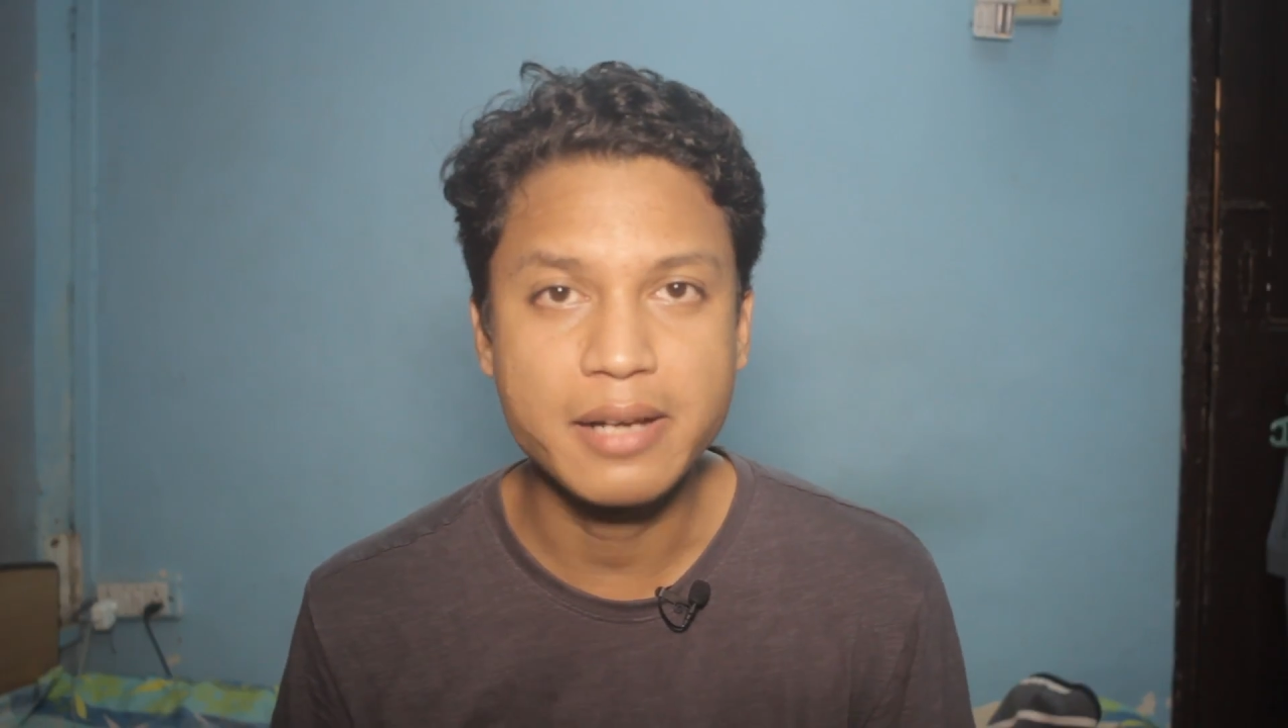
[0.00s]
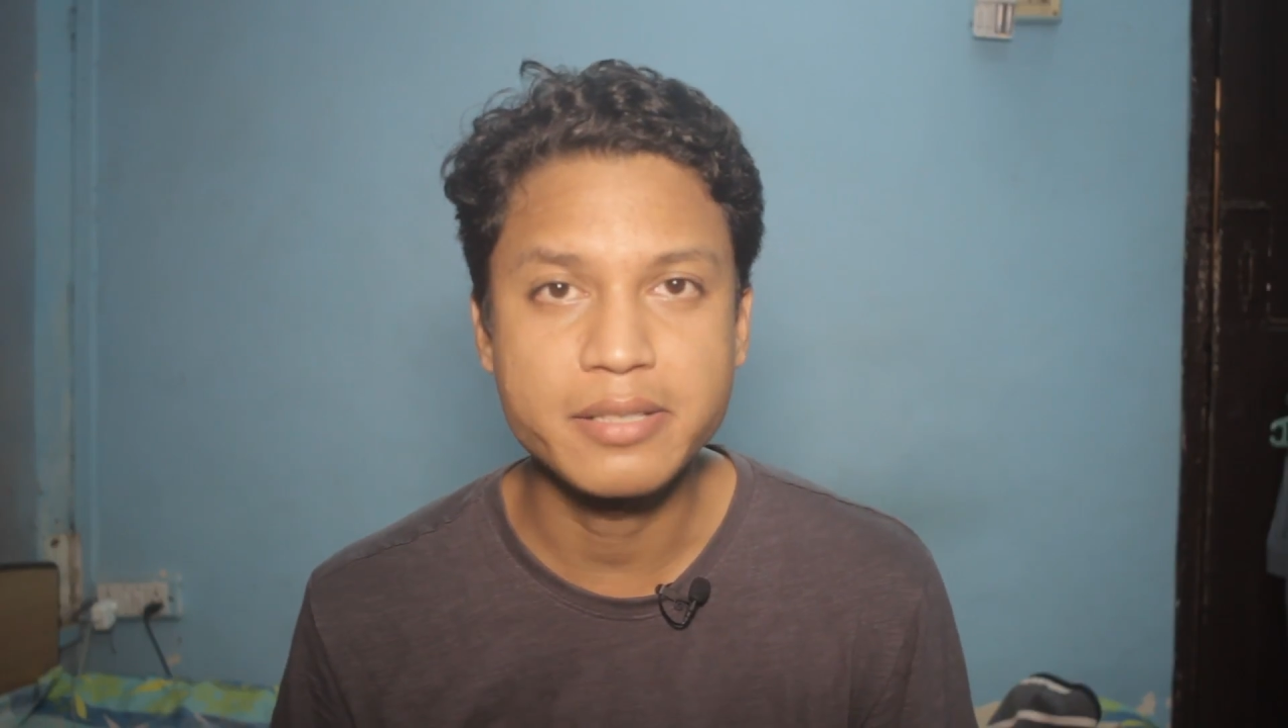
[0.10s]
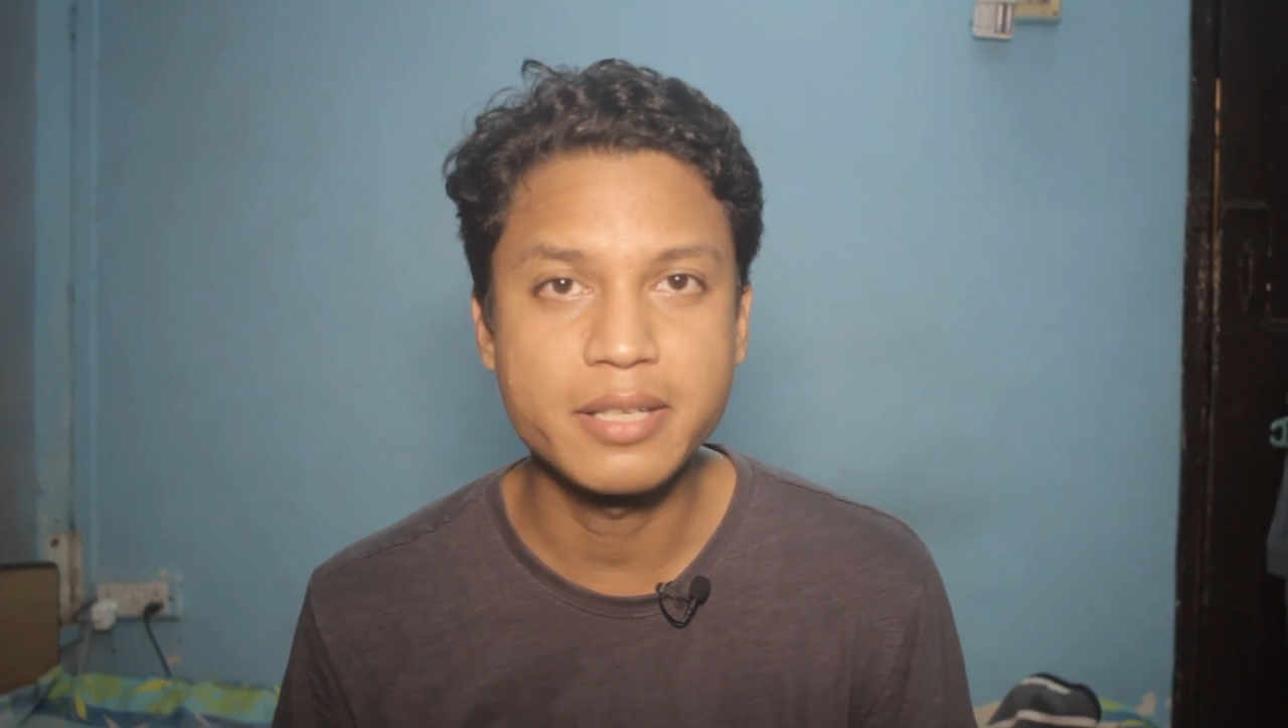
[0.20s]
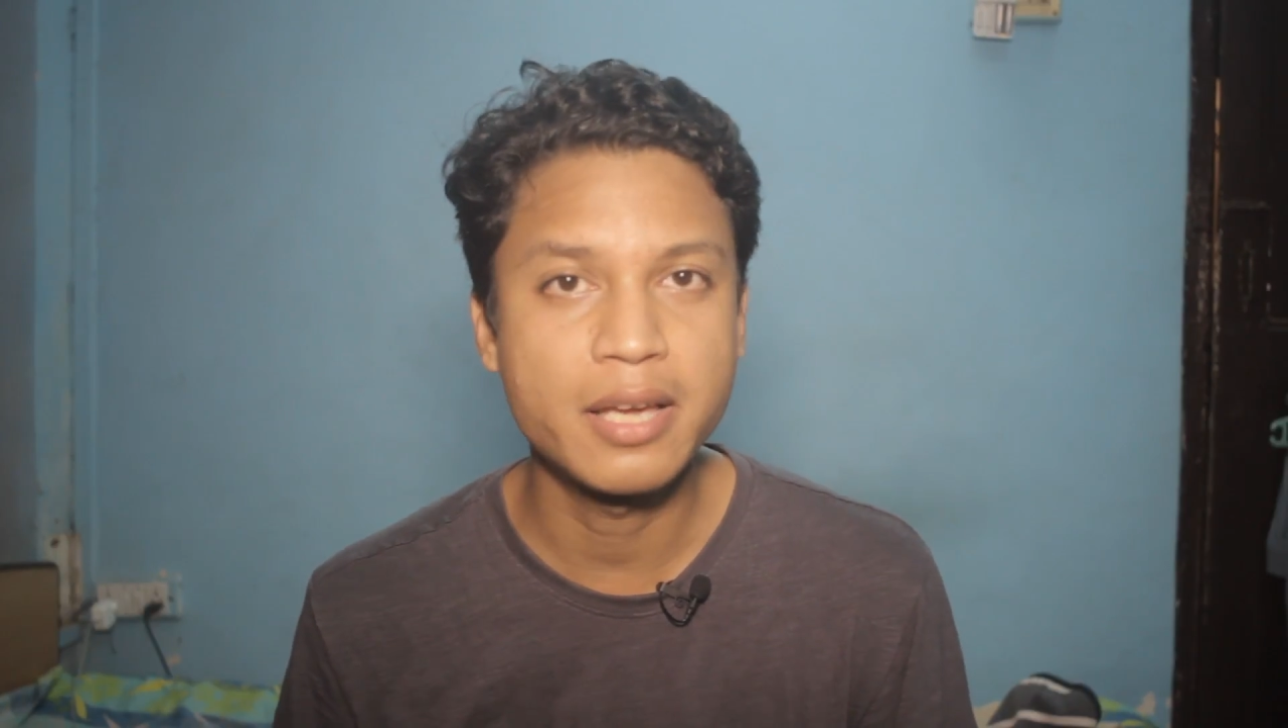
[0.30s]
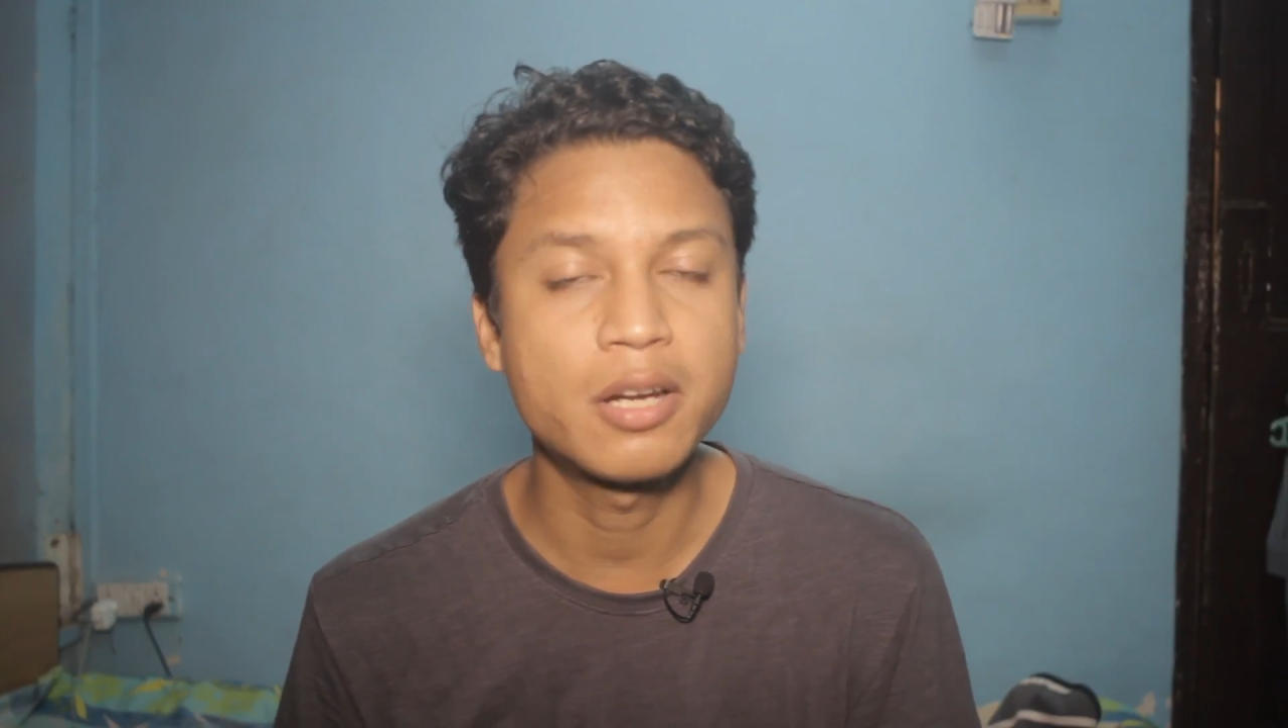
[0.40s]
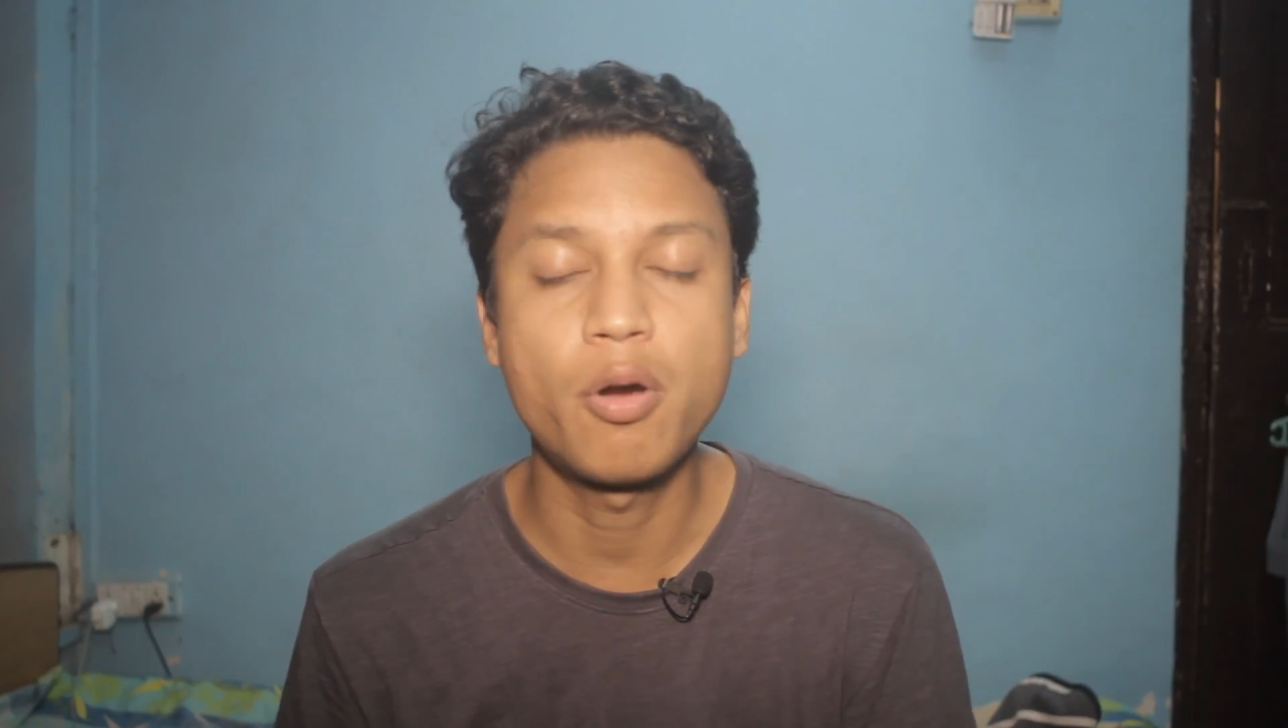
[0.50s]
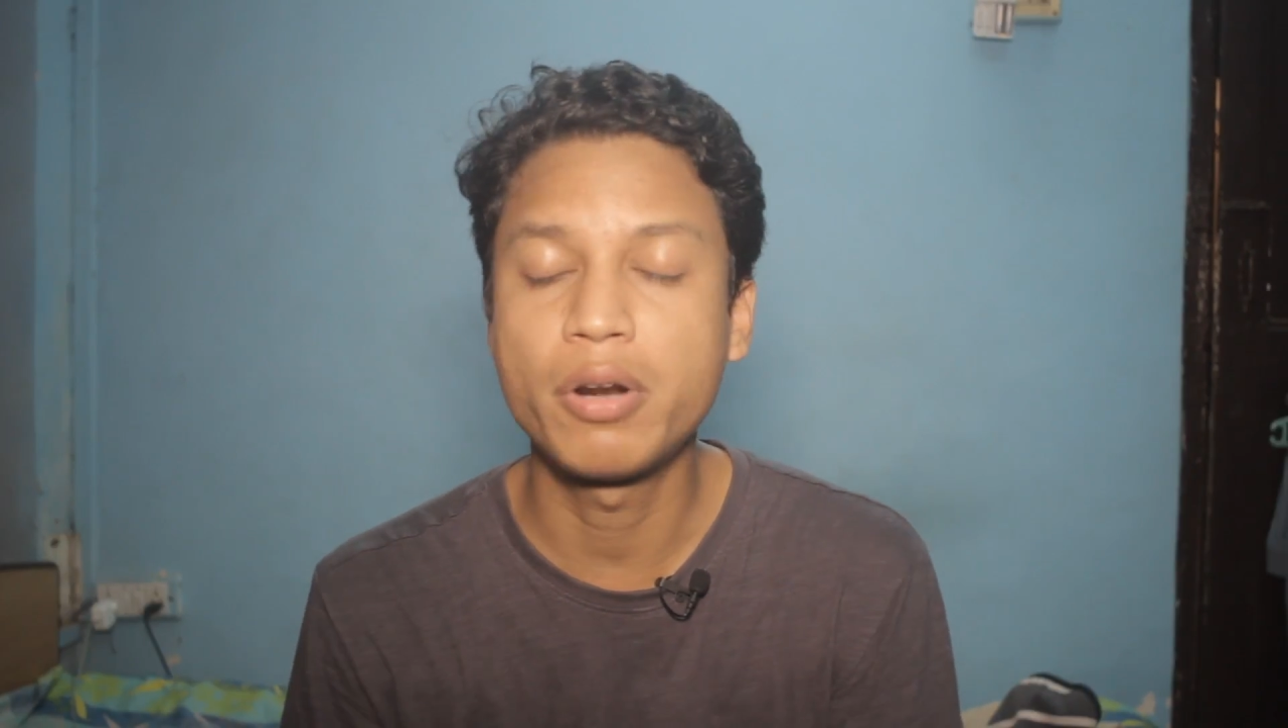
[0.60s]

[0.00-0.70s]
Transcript: accent